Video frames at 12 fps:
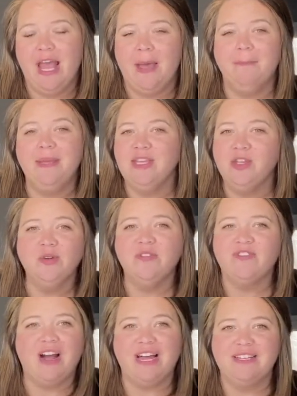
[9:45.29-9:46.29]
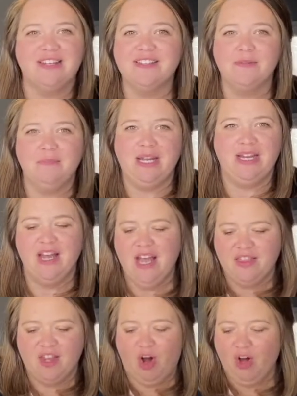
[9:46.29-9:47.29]
and being unified doesn't mean
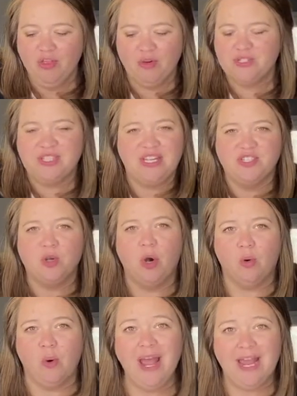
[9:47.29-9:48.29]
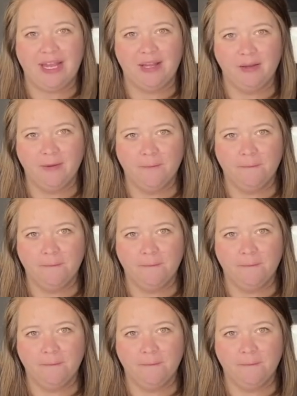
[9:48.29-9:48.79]
that all those things go away